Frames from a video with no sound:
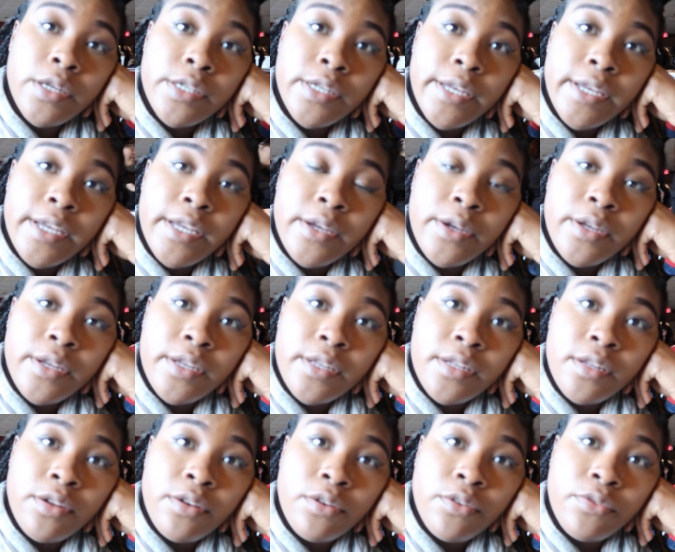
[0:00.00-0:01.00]

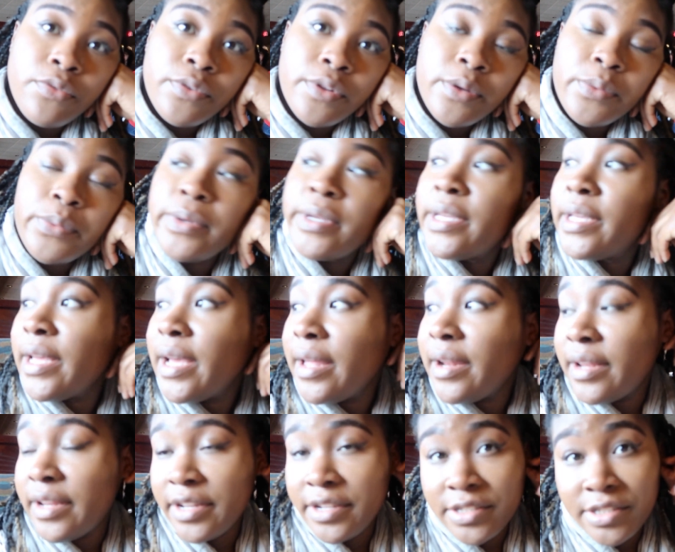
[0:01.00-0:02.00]
And hopefully we can get
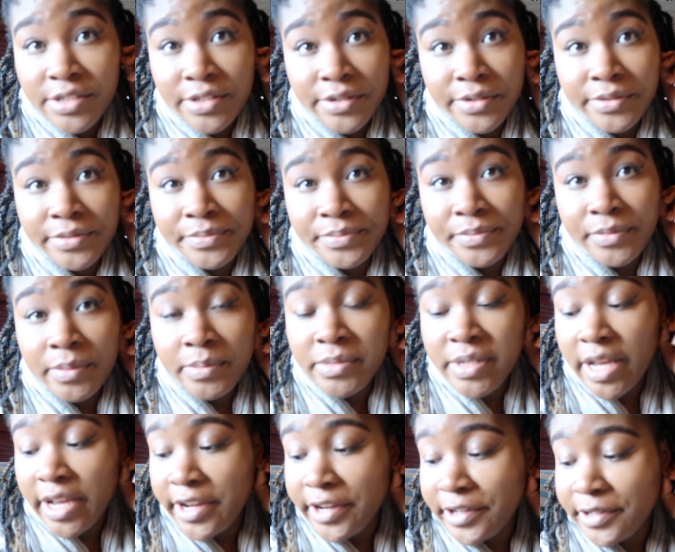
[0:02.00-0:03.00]
out of here soon. I'm
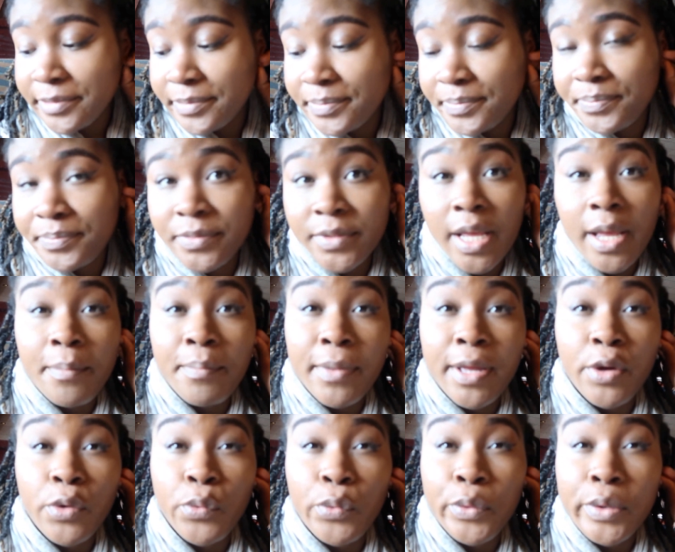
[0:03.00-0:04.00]
tired. I'm
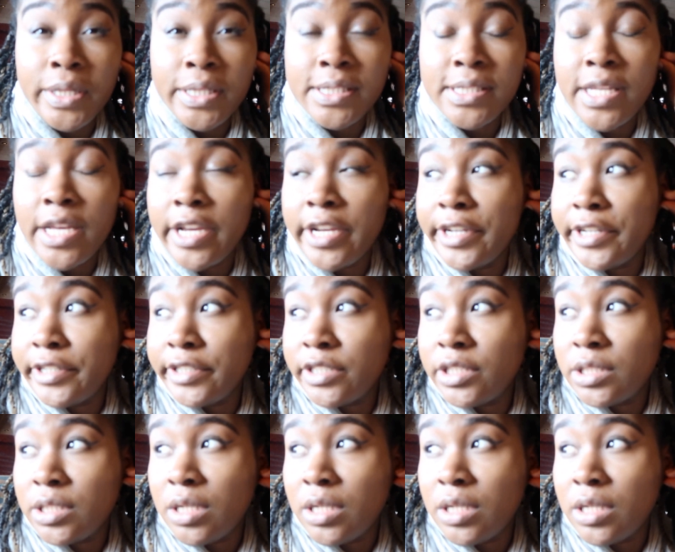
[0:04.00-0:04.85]
like really tired.